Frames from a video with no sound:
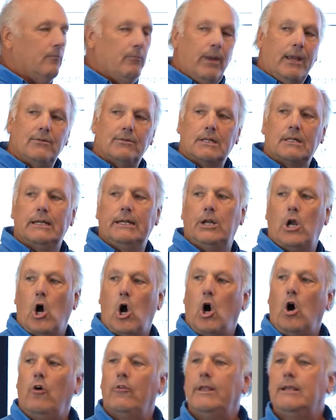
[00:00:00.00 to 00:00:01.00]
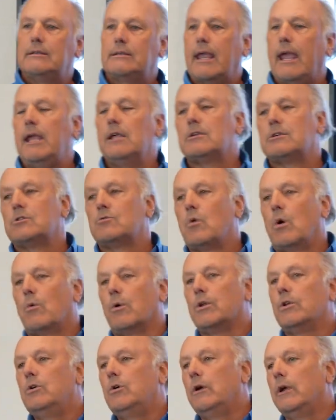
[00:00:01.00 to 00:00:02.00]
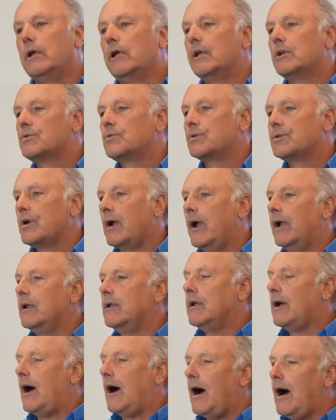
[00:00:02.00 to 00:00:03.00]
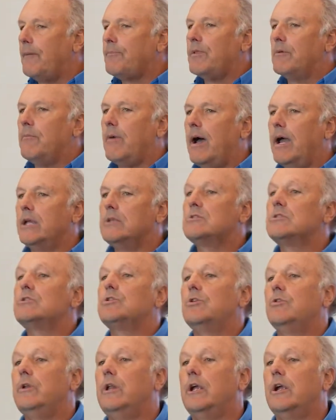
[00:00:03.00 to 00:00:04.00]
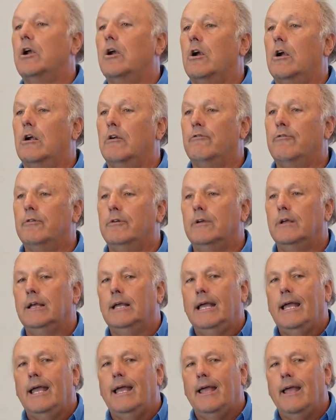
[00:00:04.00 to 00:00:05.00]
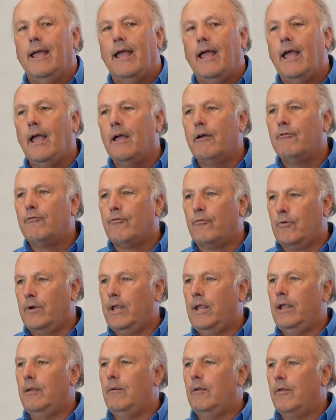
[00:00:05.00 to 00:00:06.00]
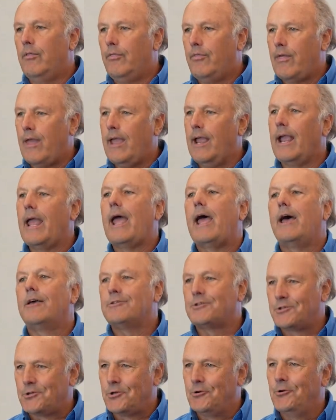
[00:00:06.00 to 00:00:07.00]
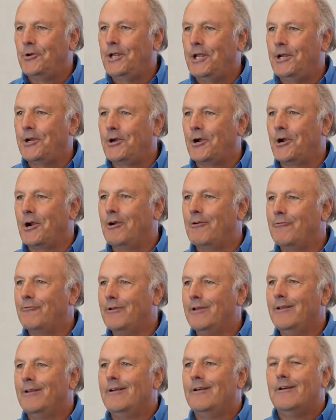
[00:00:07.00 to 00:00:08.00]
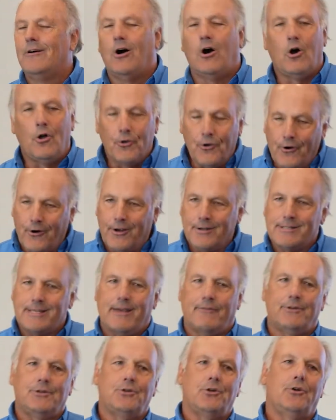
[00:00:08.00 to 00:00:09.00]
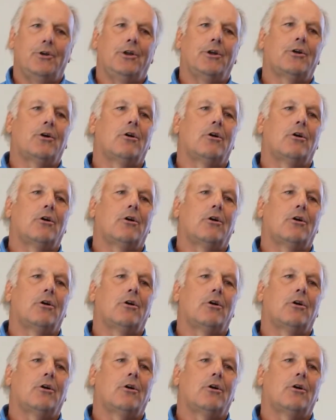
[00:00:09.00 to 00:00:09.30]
basically in all these cases, what we're doing is we're trying to optimize the tuning curve. Everything has a tuning curve. All neurons have a tuning